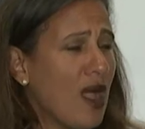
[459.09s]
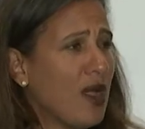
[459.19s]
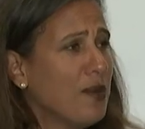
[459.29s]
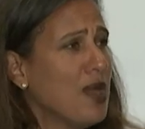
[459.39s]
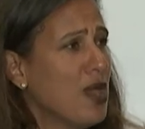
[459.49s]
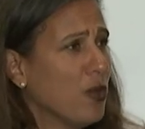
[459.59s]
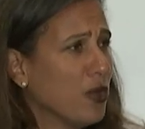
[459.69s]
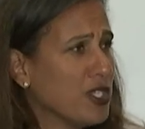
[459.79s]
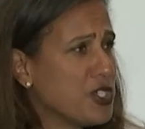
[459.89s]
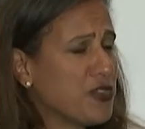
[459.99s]
um,
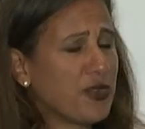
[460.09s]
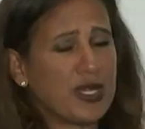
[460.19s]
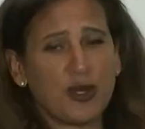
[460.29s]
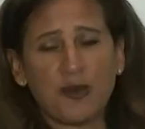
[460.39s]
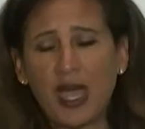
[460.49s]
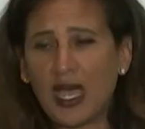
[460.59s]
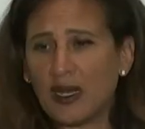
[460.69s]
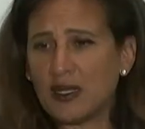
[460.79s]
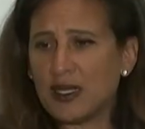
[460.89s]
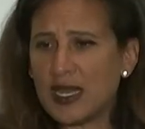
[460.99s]
religious freedom
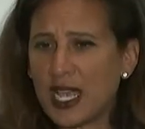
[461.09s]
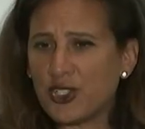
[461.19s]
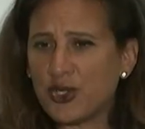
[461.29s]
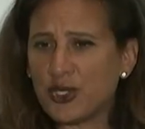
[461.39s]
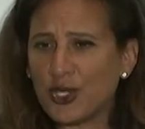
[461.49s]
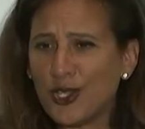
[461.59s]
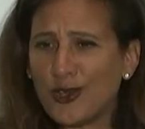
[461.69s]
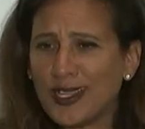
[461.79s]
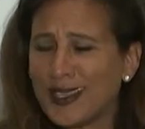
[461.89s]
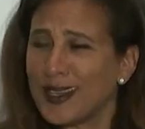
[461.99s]
and national
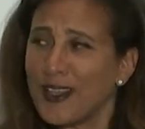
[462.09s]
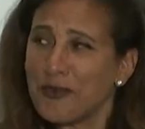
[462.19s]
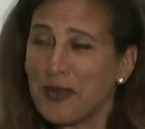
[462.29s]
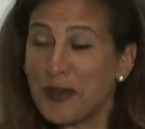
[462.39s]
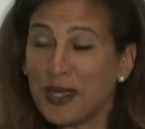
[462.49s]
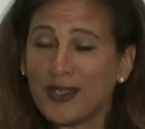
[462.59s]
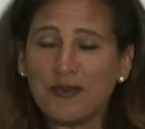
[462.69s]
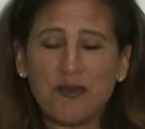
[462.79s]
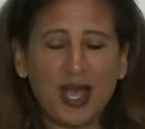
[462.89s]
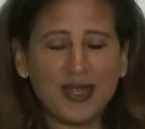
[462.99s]
security, and then gave maybe
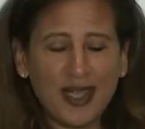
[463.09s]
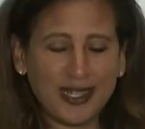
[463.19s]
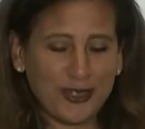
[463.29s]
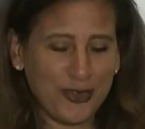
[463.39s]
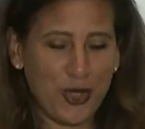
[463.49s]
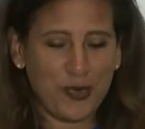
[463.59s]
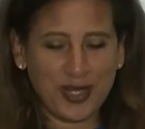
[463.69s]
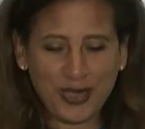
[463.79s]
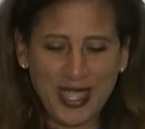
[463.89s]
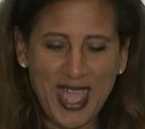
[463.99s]
a, a nugget of
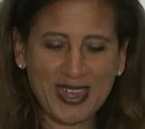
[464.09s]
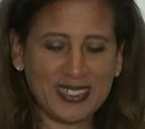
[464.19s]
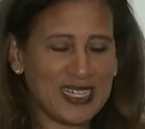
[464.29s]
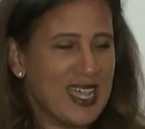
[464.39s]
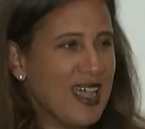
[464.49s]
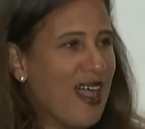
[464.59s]
hope at the end.